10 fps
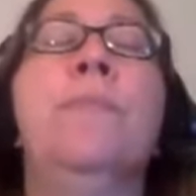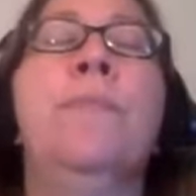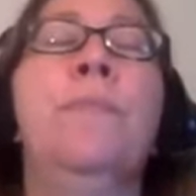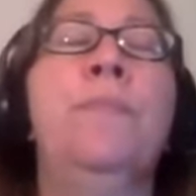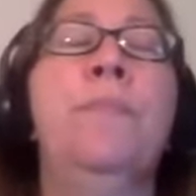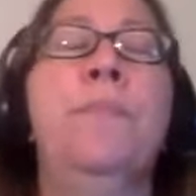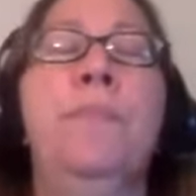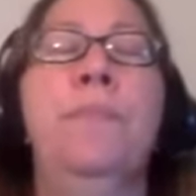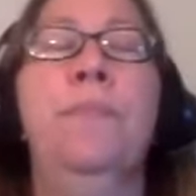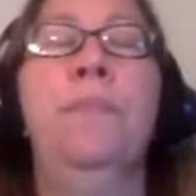
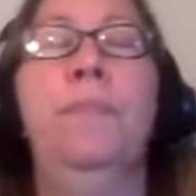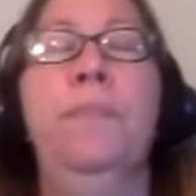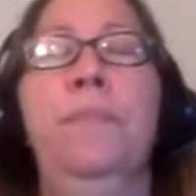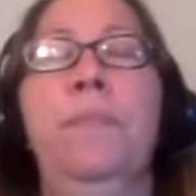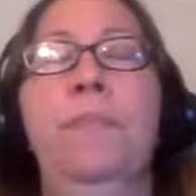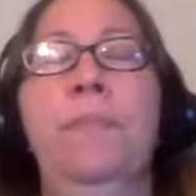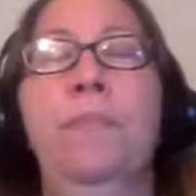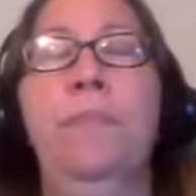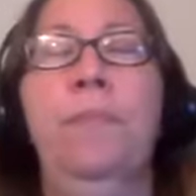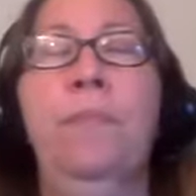
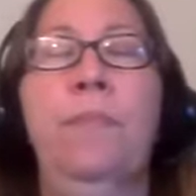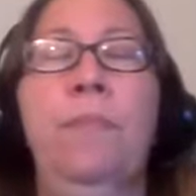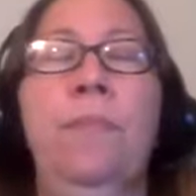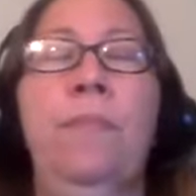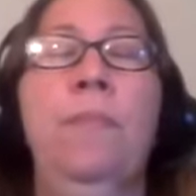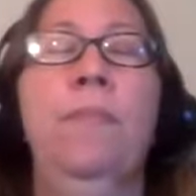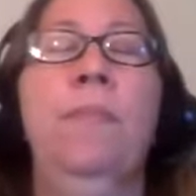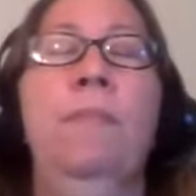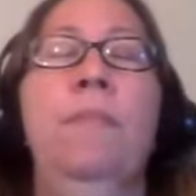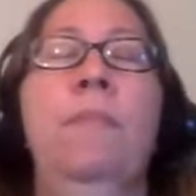
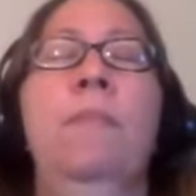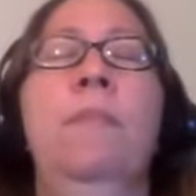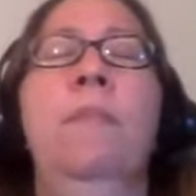(silence)